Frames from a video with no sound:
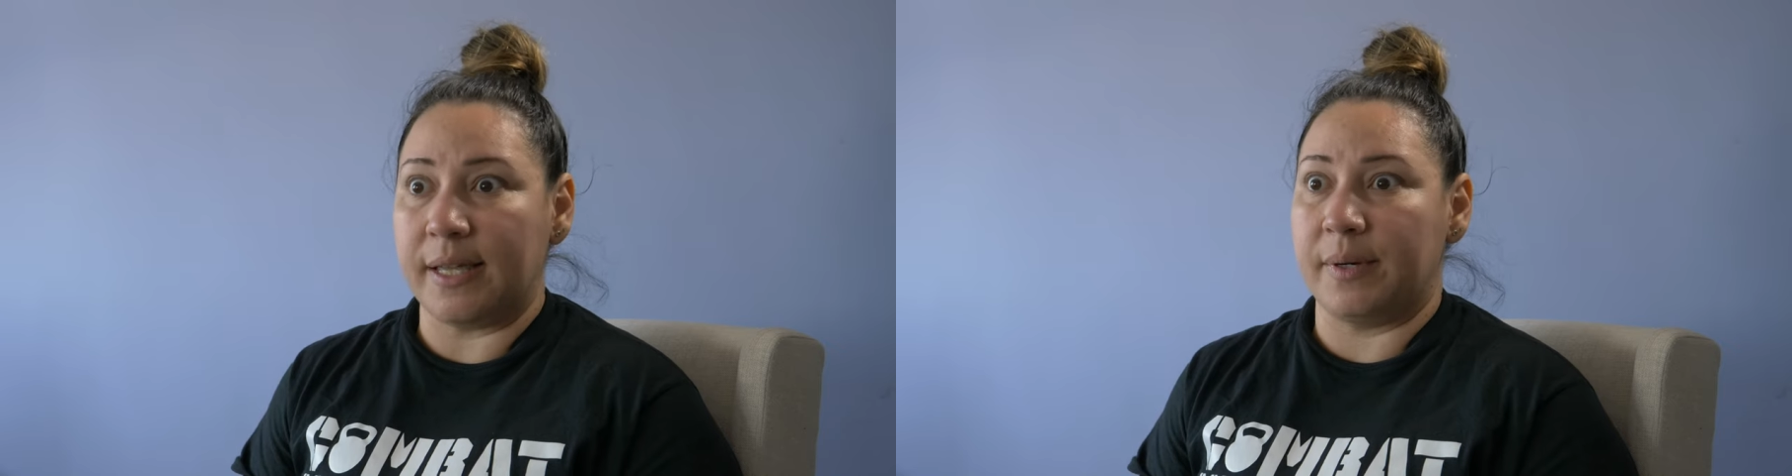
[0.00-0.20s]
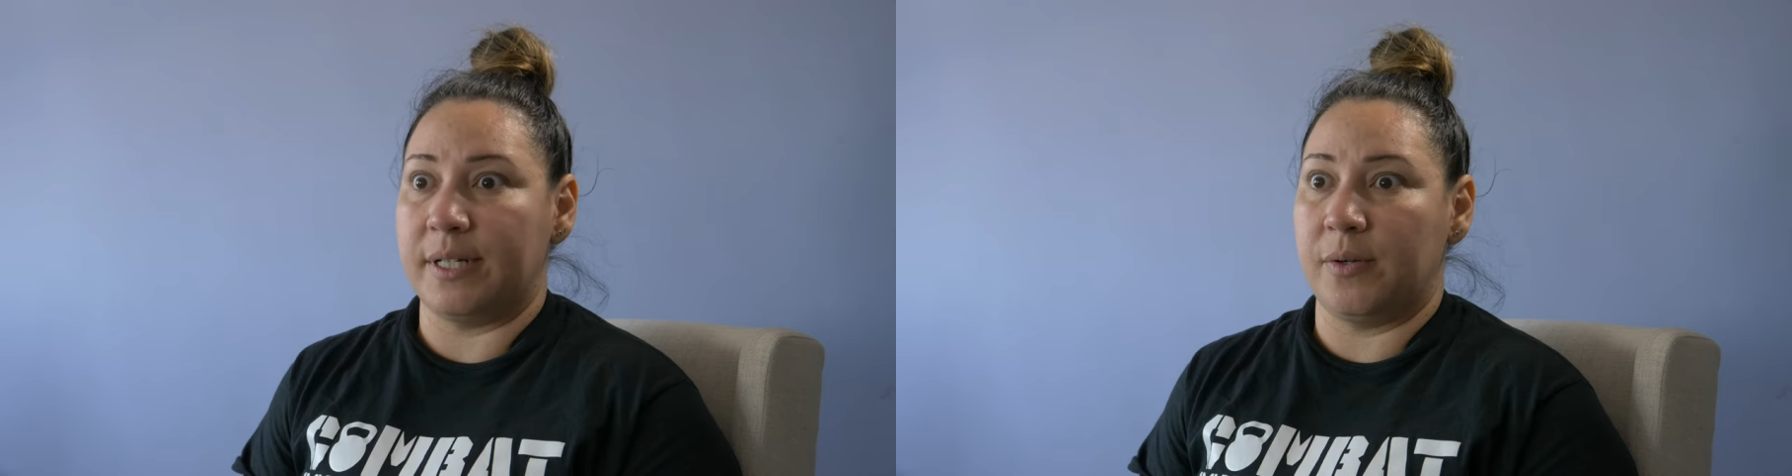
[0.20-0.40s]

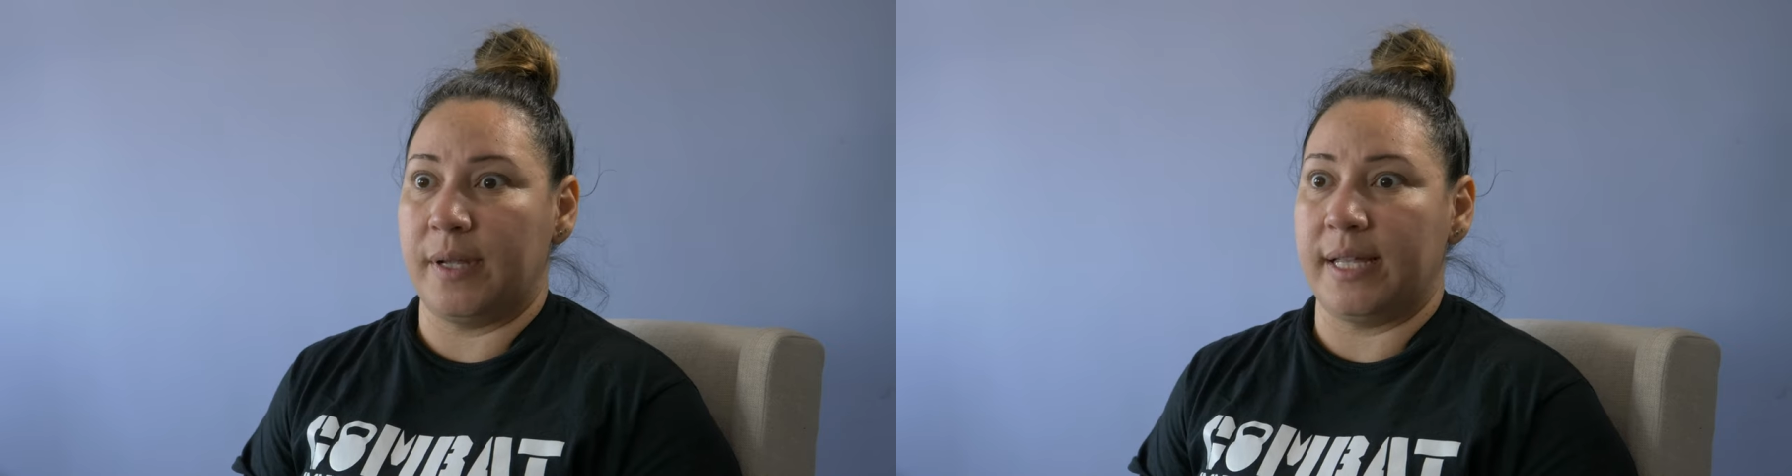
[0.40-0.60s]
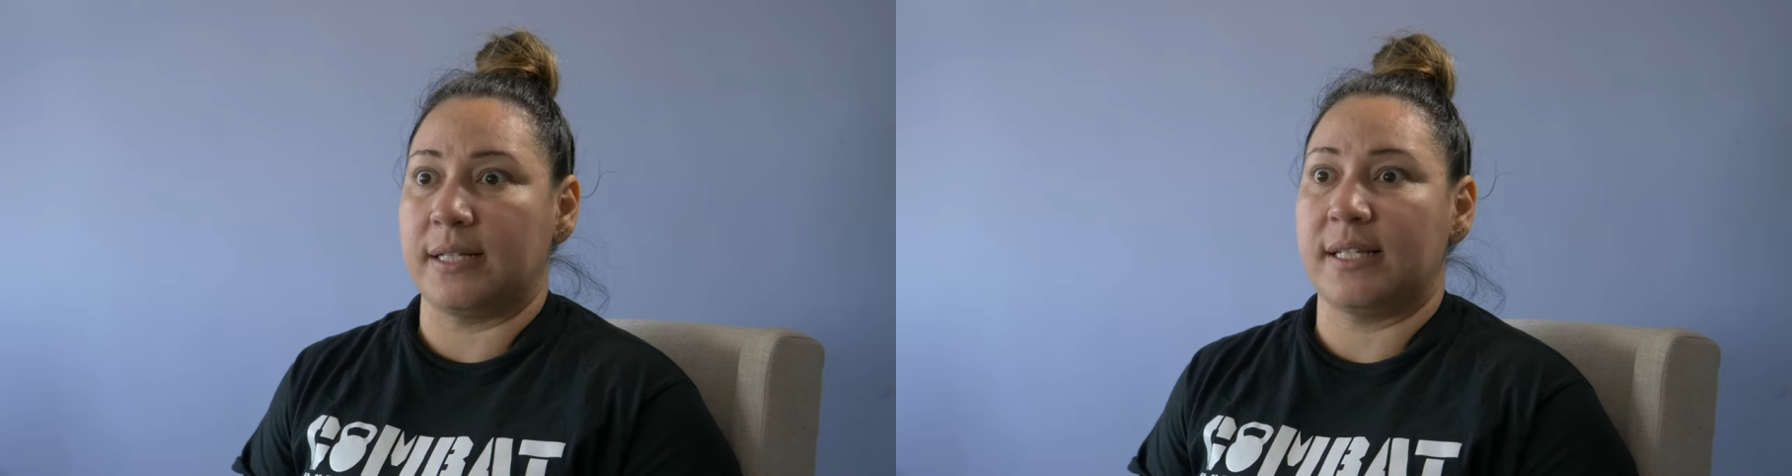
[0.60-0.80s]
they were
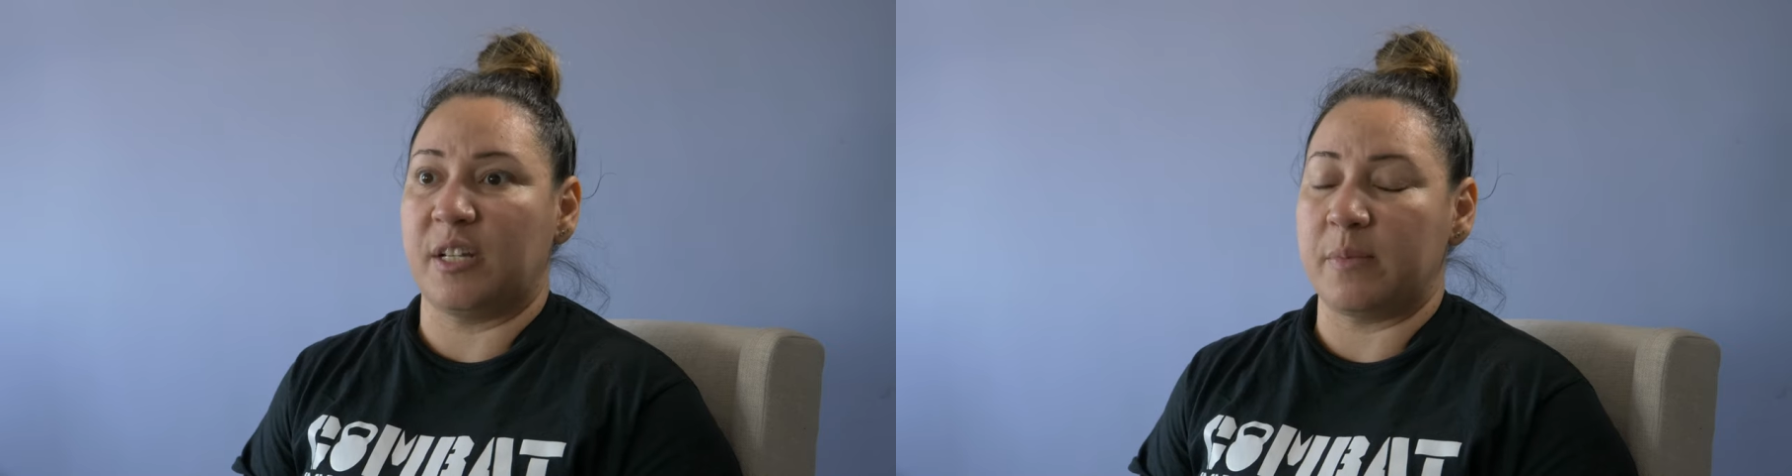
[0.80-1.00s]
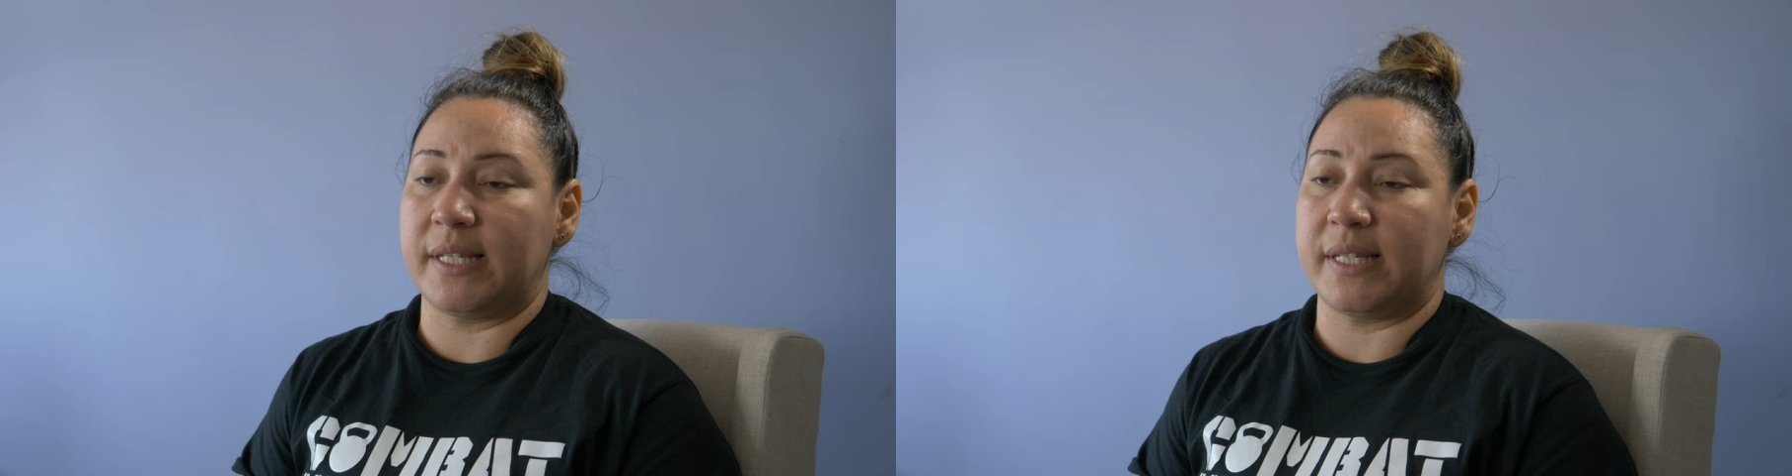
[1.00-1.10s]
doing stem